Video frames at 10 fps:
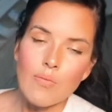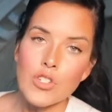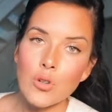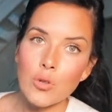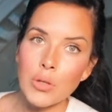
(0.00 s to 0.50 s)

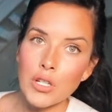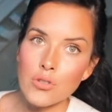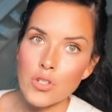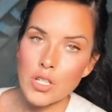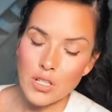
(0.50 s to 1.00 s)
So it'll be
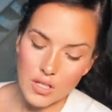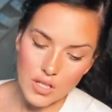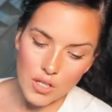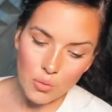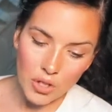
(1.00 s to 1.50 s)
interesting to
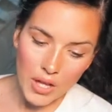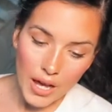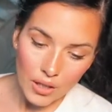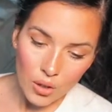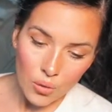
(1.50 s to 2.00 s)
see where
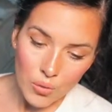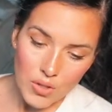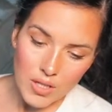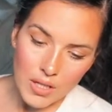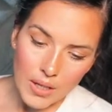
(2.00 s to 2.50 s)
that
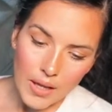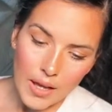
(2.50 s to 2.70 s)
goes.